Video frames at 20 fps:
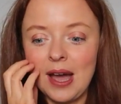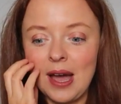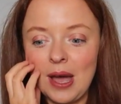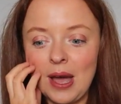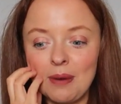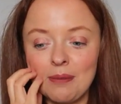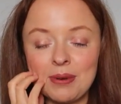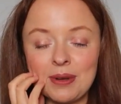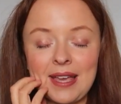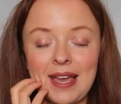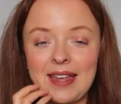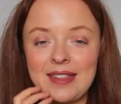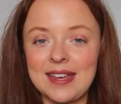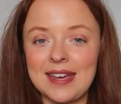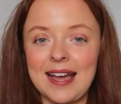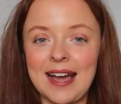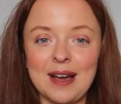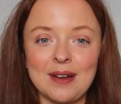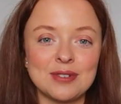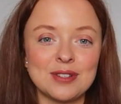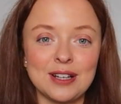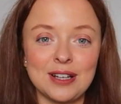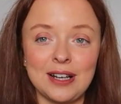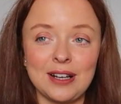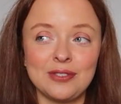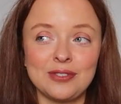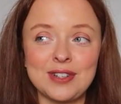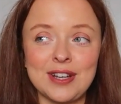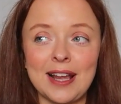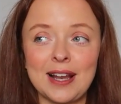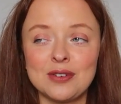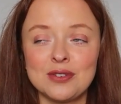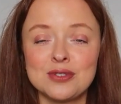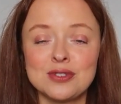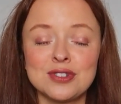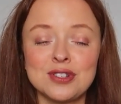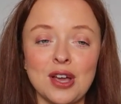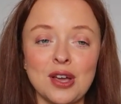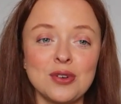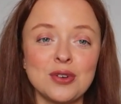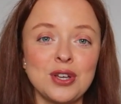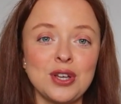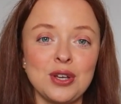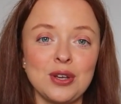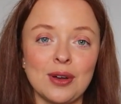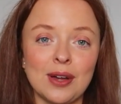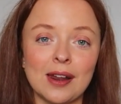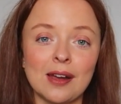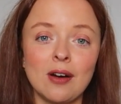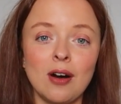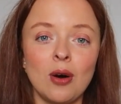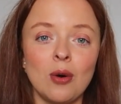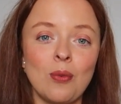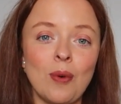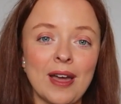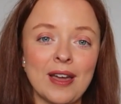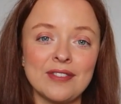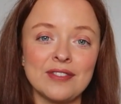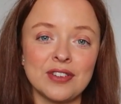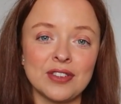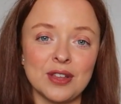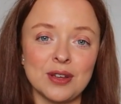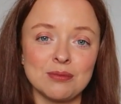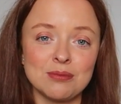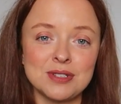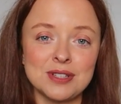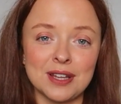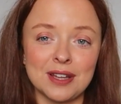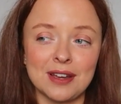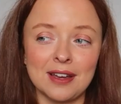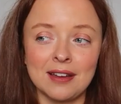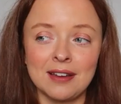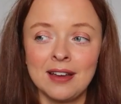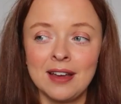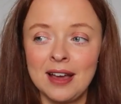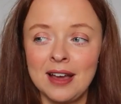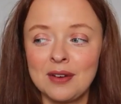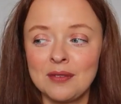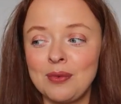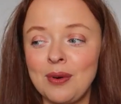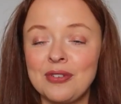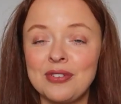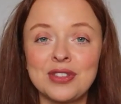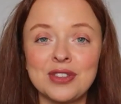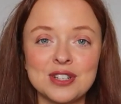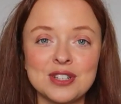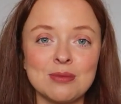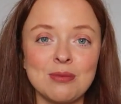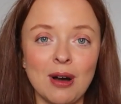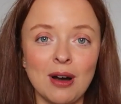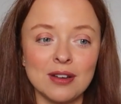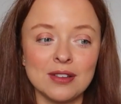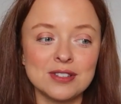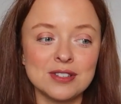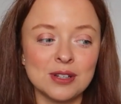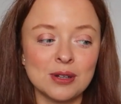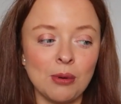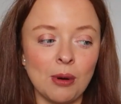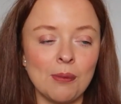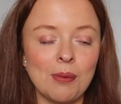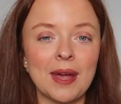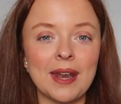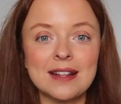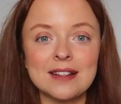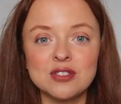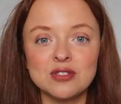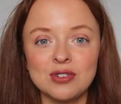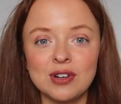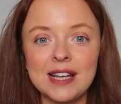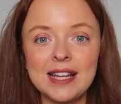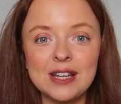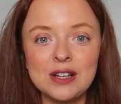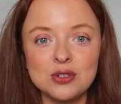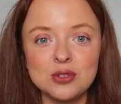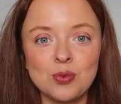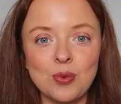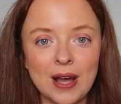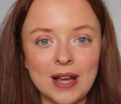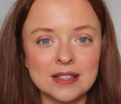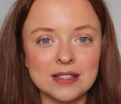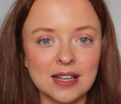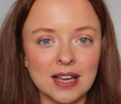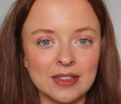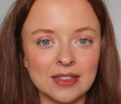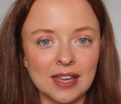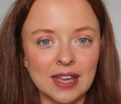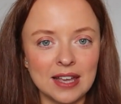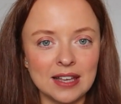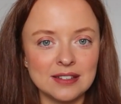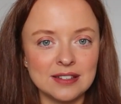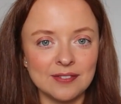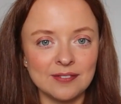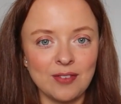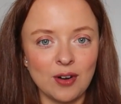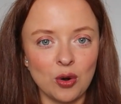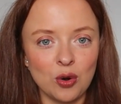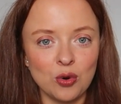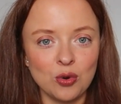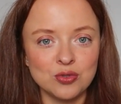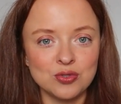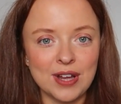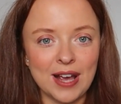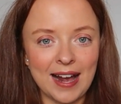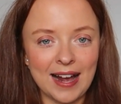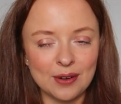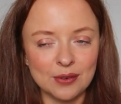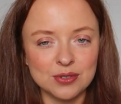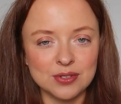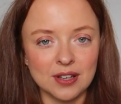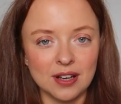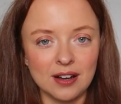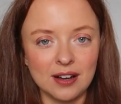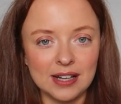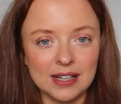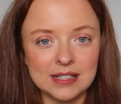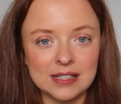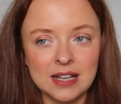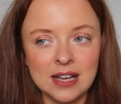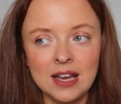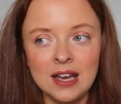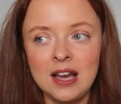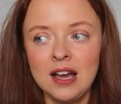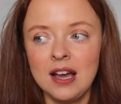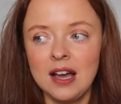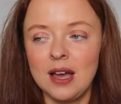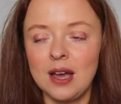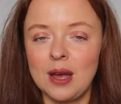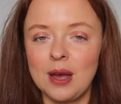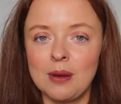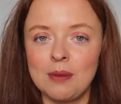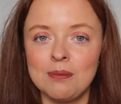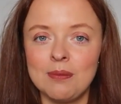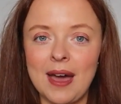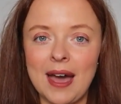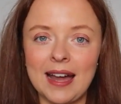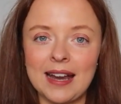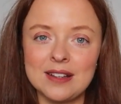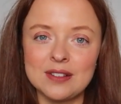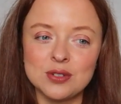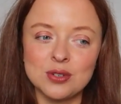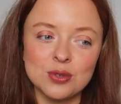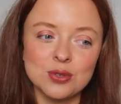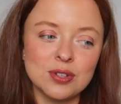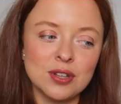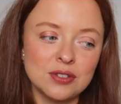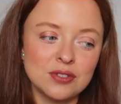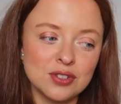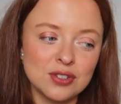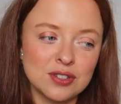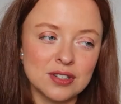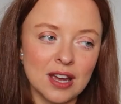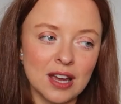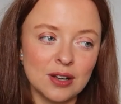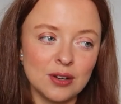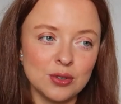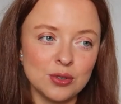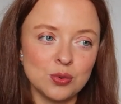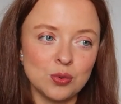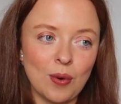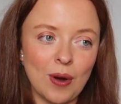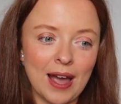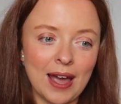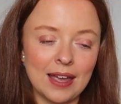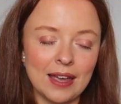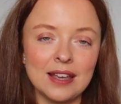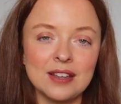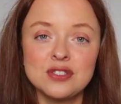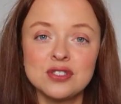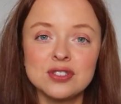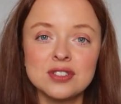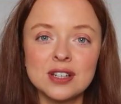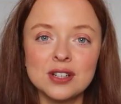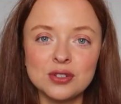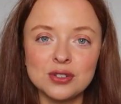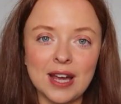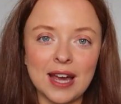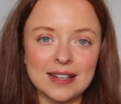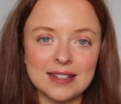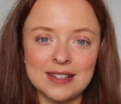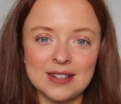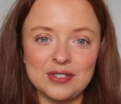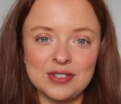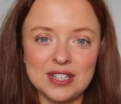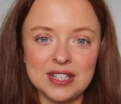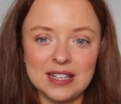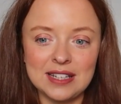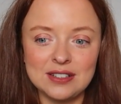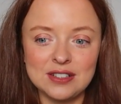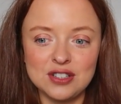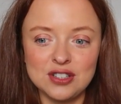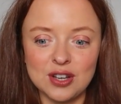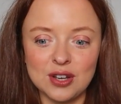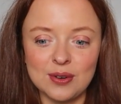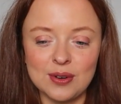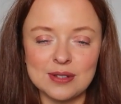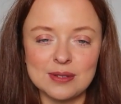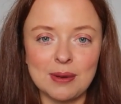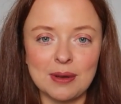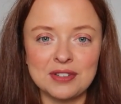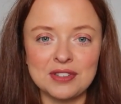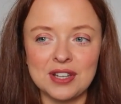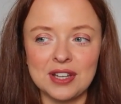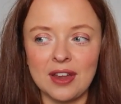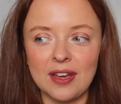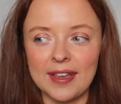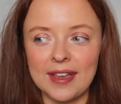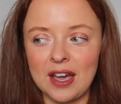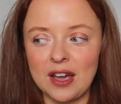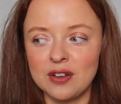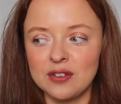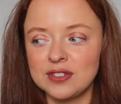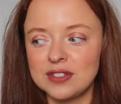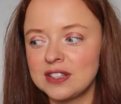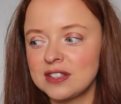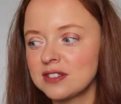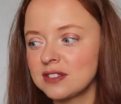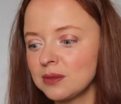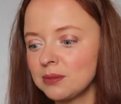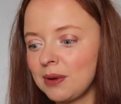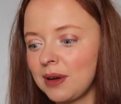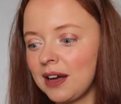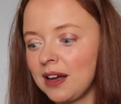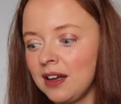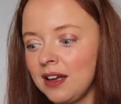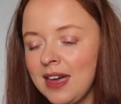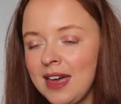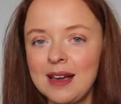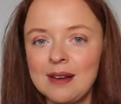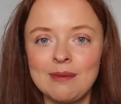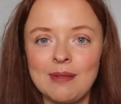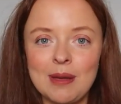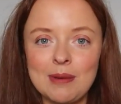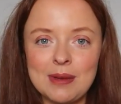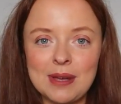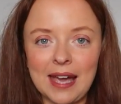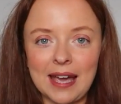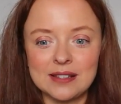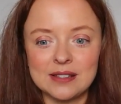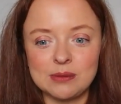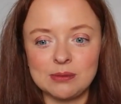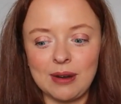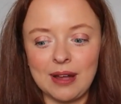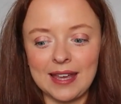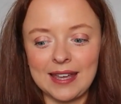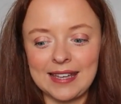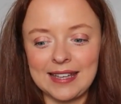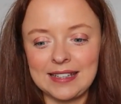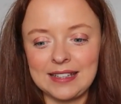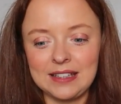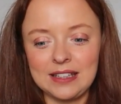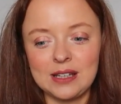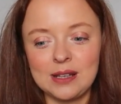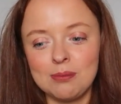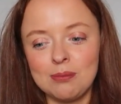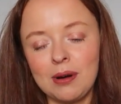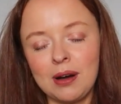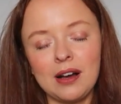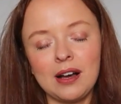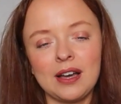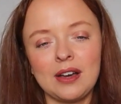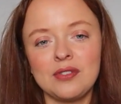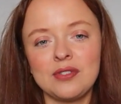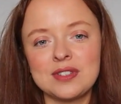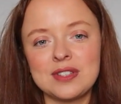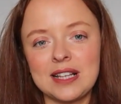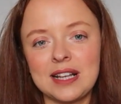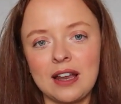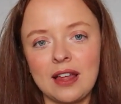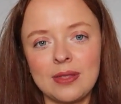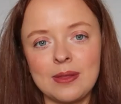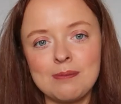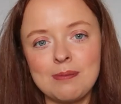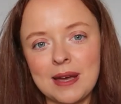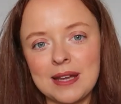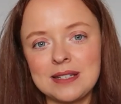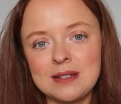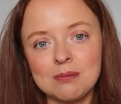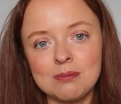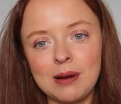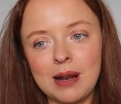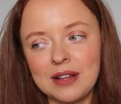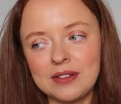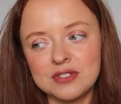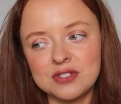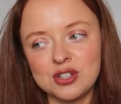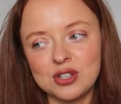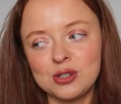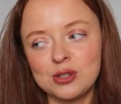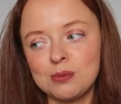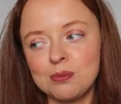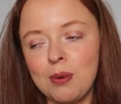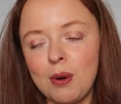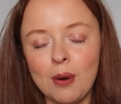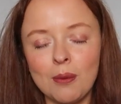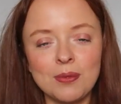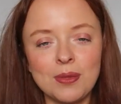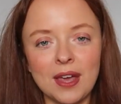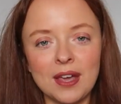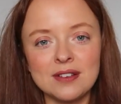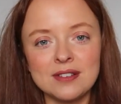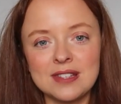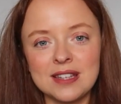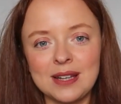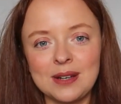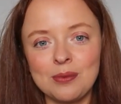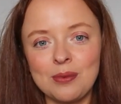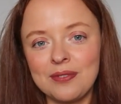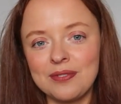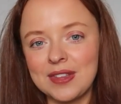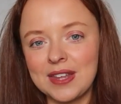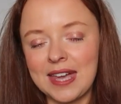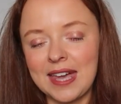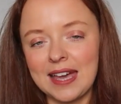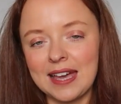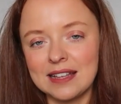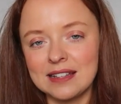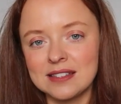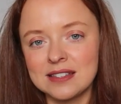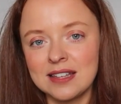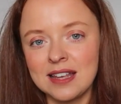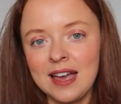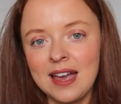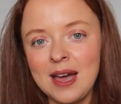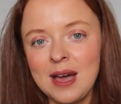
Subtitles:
But yeah, they absolutely loved it. It looks so cute, and I can't wait for them to, well, for the tomatoes to come up. And it's a really good way to get the kids involved outside, and it's also just a good way, it's just a good activity to do, especially like over the summer. Maybe get some, like, you can buy obviously like the bedding plants, you could pop those in with the kids.